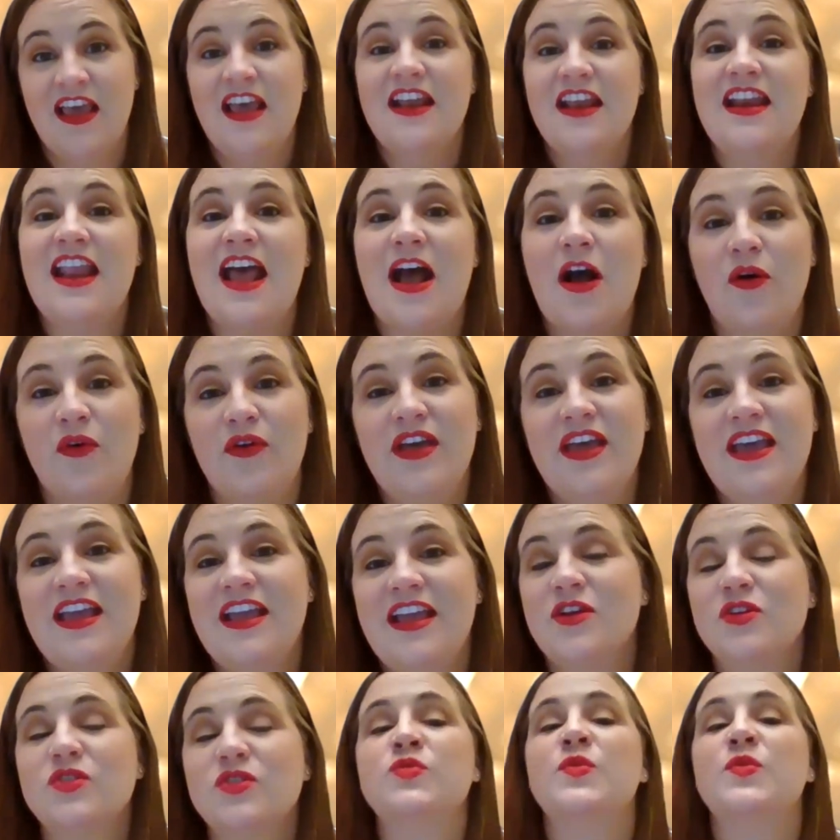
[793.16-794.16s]
Now,
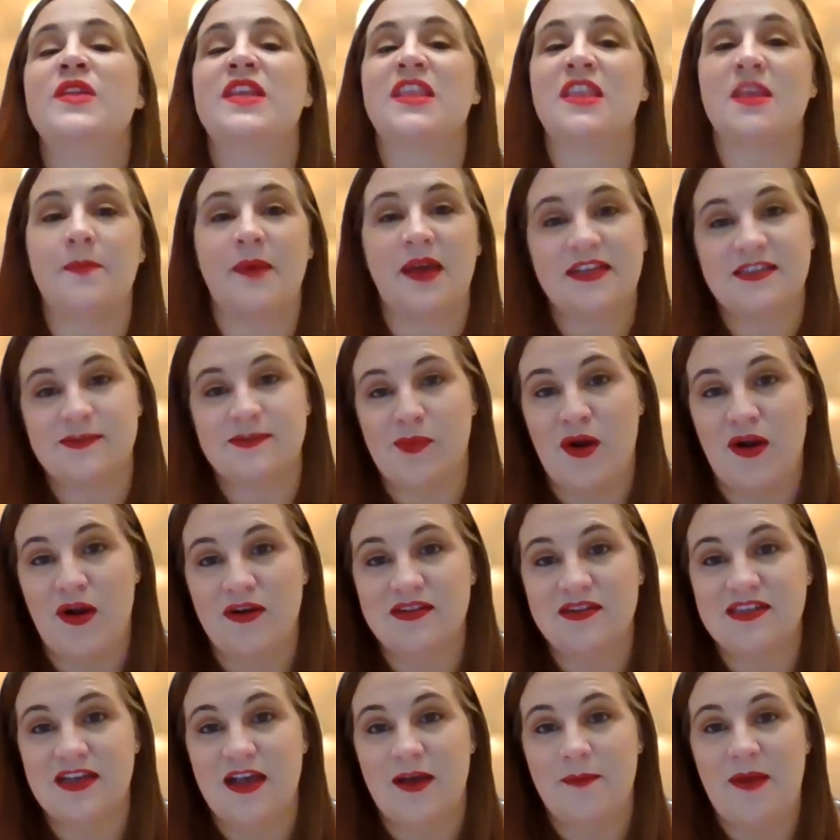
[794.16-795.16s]
here's one of the best
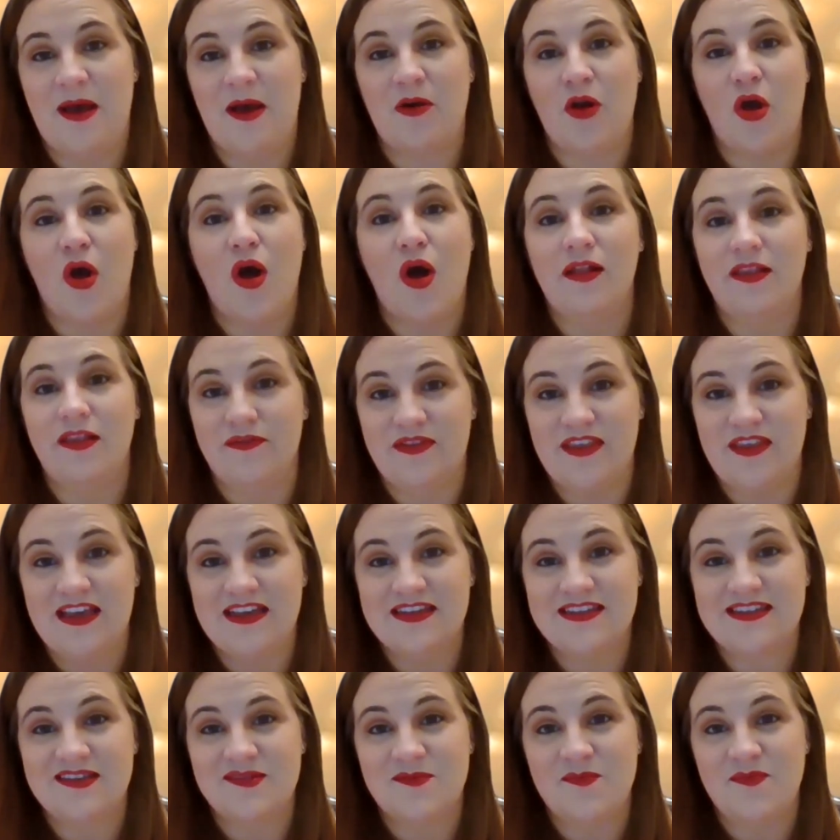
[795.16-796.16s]
parts about all of
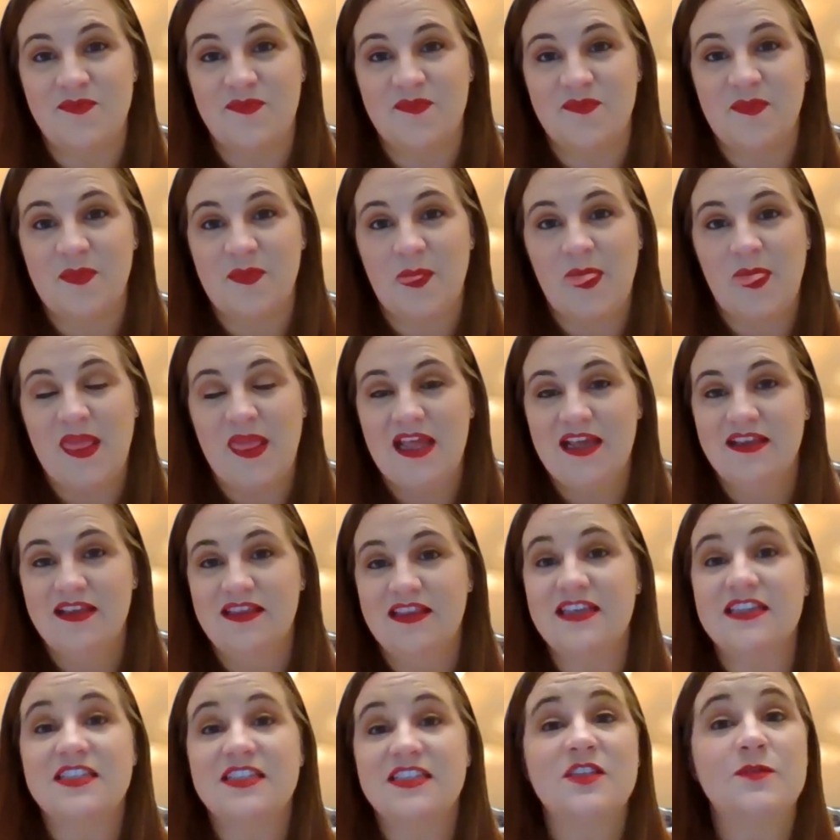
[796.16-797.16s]
this.
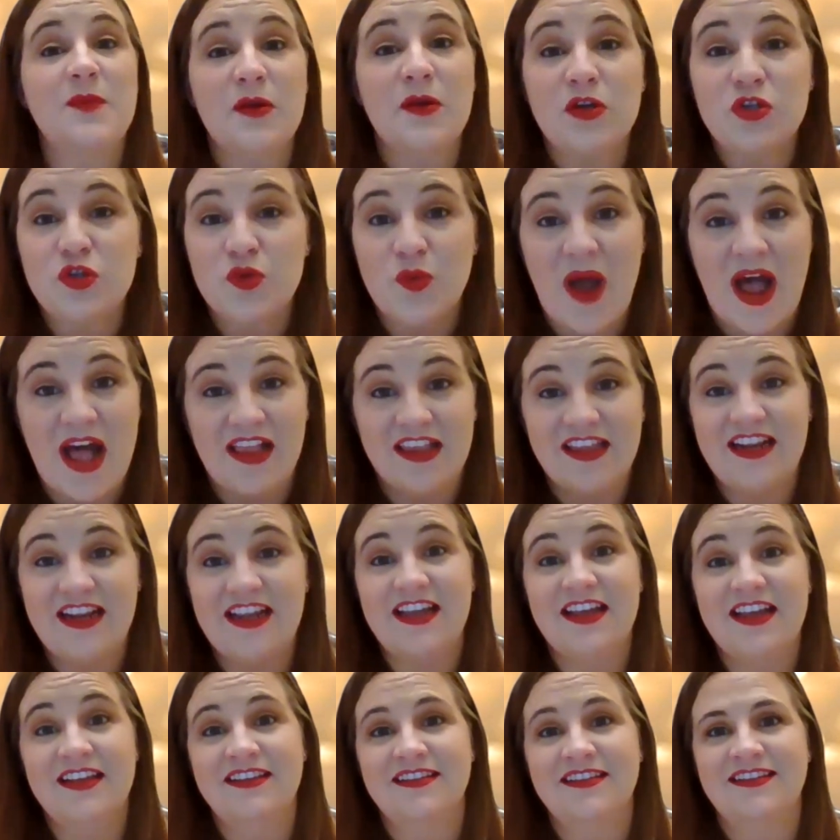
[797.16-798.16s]
This
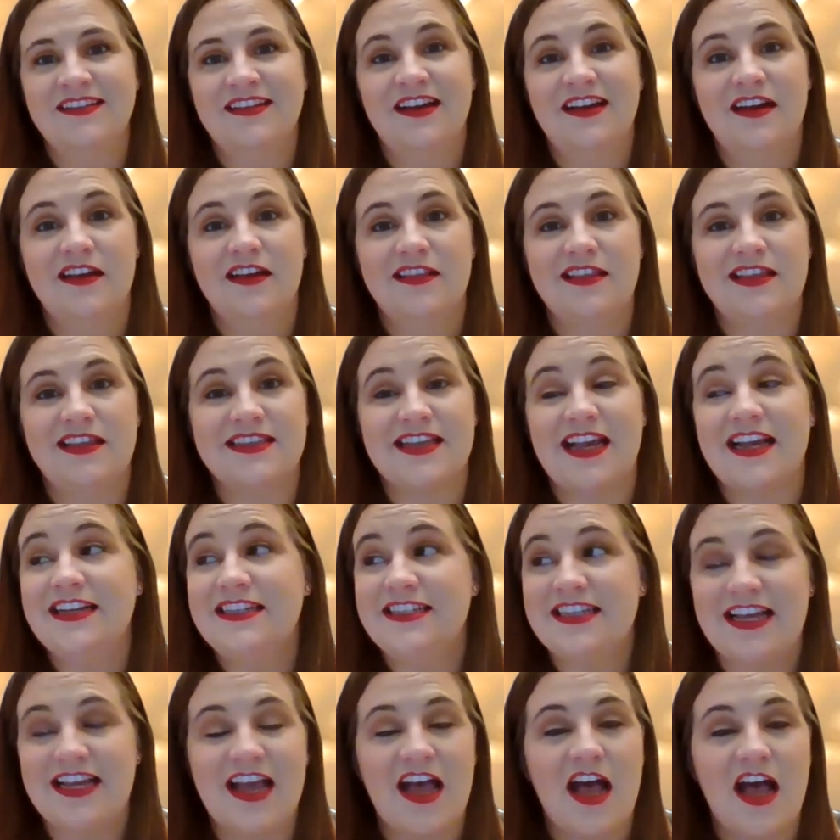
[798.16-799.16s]
spirituality, this
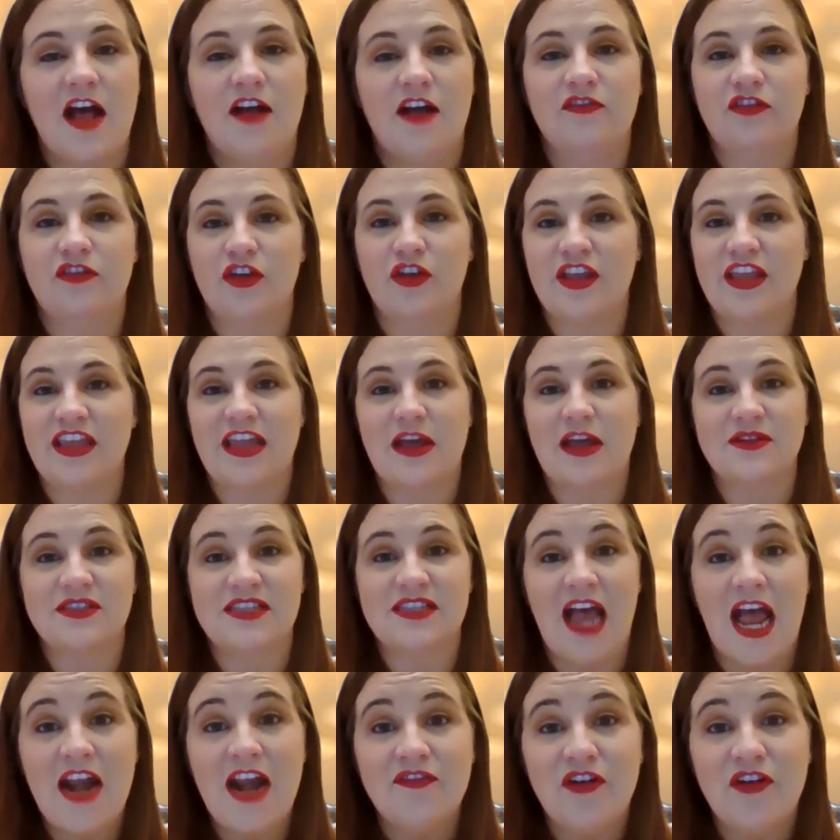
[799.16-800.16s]
idea of looking
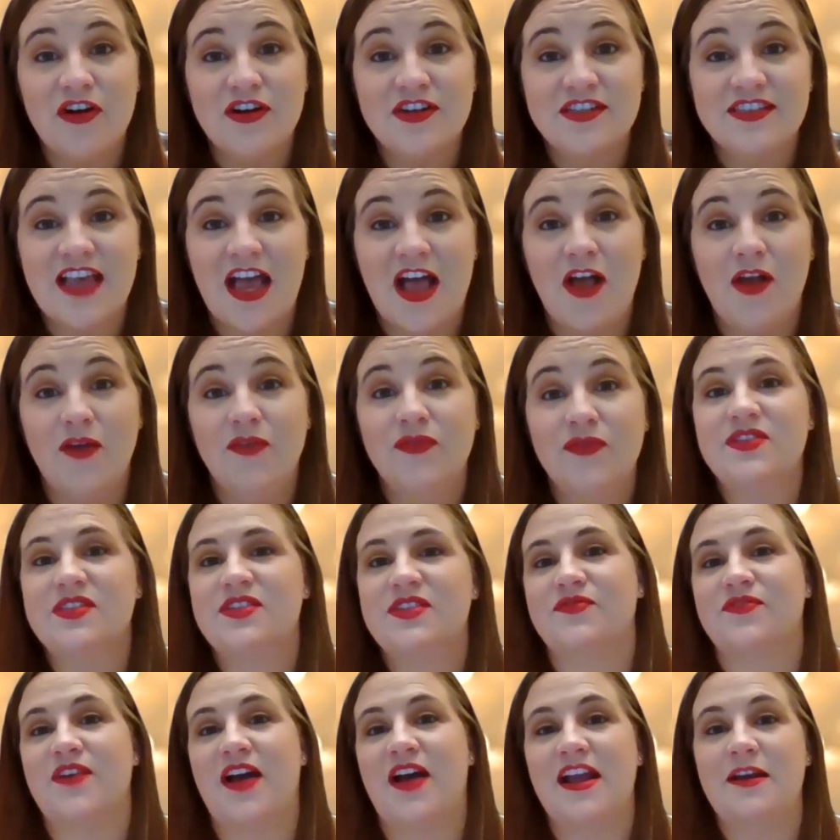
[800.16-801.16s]
outside of ourselves to
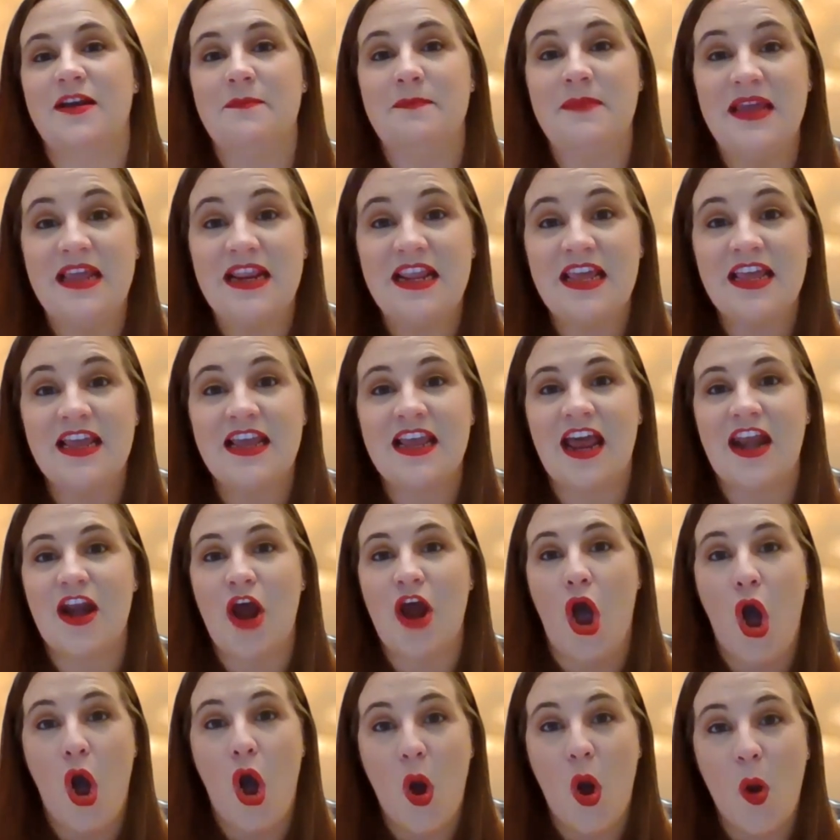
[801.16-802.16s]
find meaning and
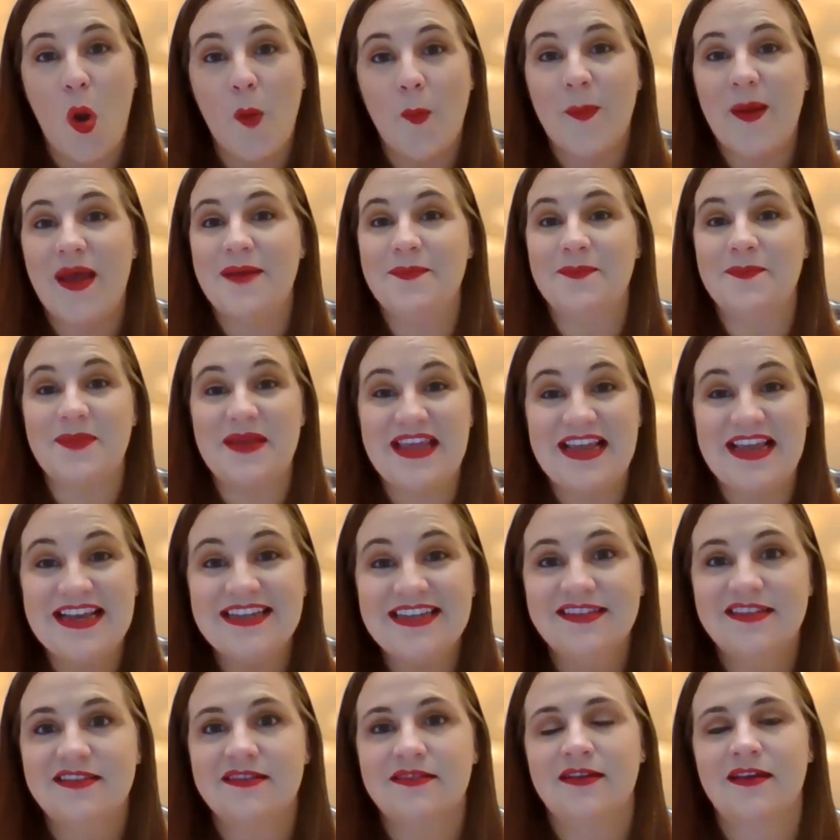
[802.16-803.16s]
hope and
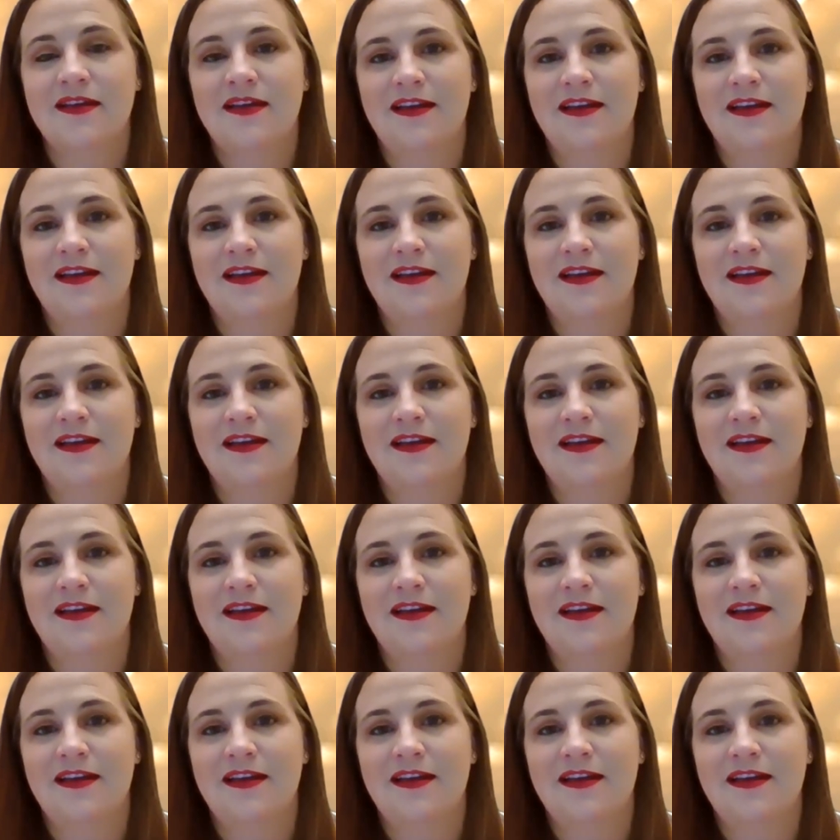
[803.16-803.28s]
peace,